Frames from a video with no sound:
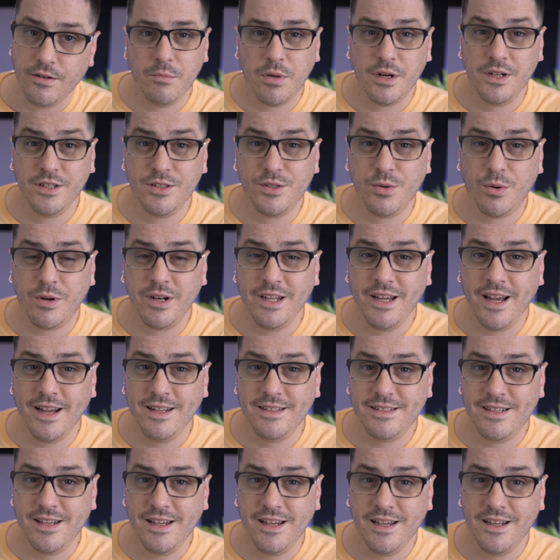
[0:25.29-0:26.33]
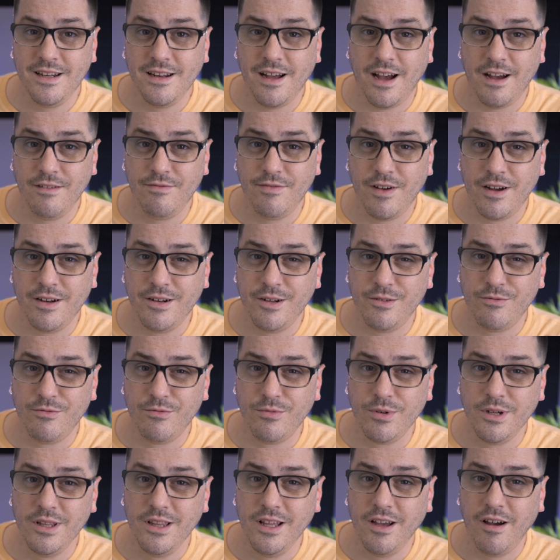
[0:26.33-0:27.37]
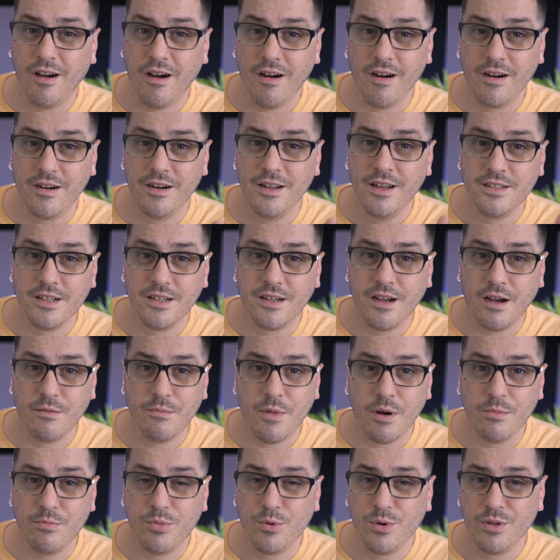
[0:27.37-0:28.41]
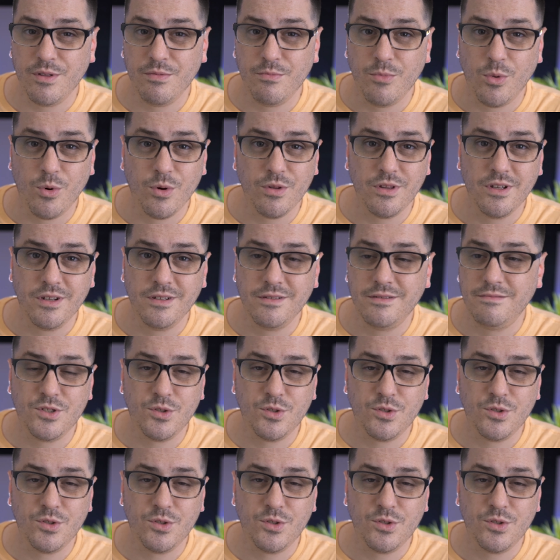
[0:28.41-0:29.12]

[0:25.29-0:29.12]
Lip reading: But in 2018, I found it really hard to come up with more than